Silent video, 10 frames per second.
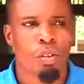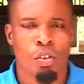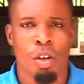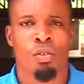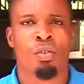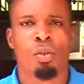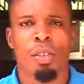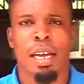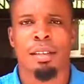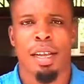just do
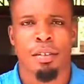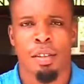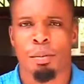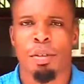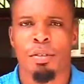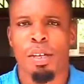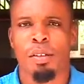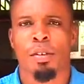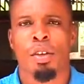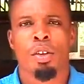that as a
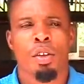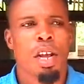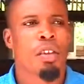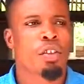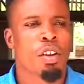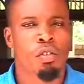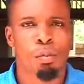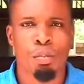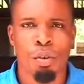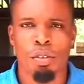business, you can just
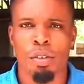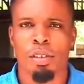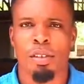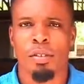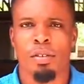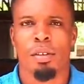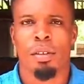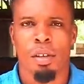build these